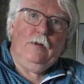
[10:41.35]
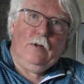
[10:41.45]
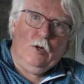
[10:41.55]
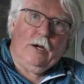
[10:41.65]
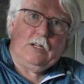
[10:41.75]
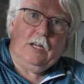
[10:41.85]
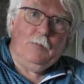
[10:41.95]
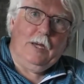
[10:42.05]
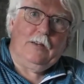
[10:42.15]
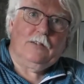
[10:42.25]
you actually can
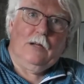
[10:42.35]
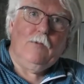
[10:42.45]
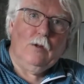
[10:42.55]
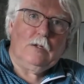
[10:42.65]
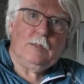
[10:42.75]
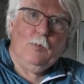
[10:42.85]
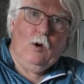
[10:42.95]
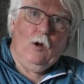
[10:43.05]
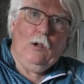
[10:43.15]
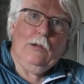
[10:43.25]
make yourself look
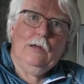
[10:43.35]
small.